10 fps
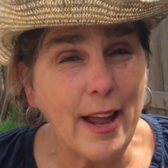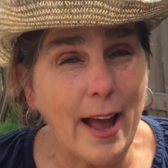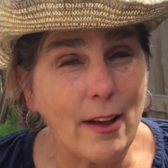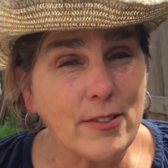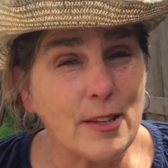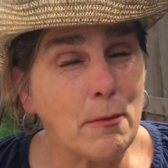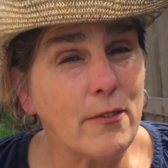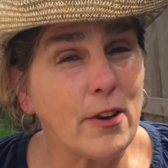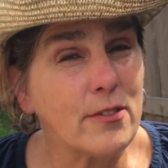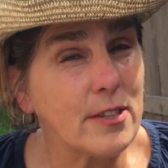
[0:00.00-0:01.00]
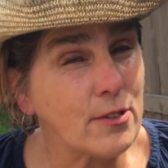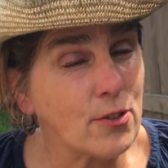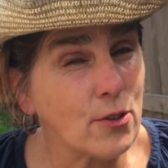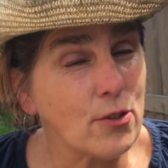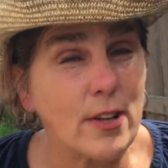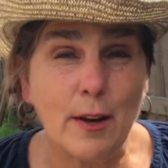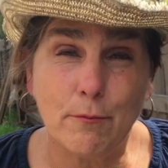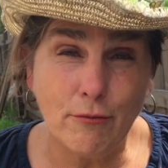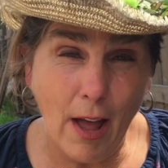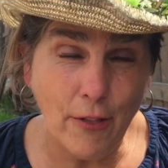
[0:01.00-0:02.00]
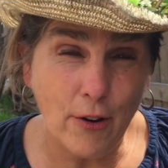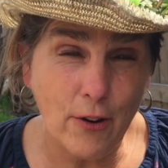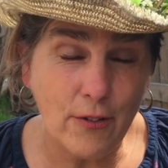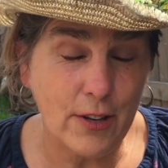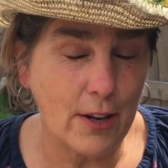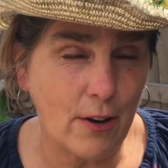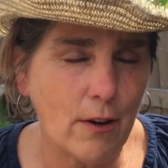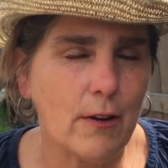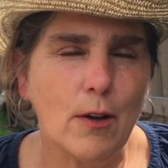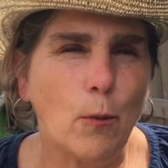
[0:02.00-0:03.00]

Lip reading: to have some of their sisters and brothers here.